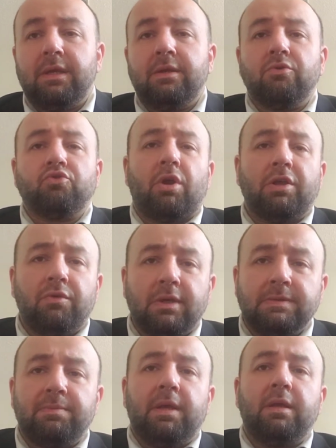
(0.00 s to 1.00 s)
You try to
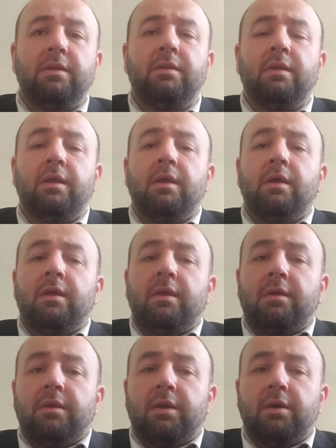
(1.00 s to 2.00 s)
explain,
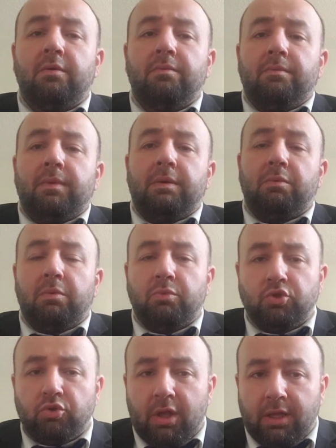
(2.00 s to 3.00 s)
we
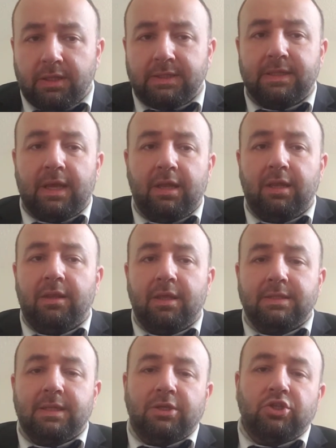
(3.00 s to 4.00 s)
should understand.
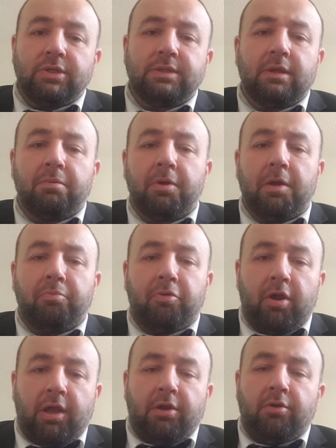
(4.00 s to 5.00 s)
It's not just a
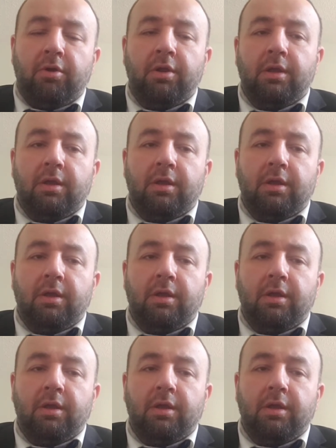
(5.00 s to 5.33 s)
prayer.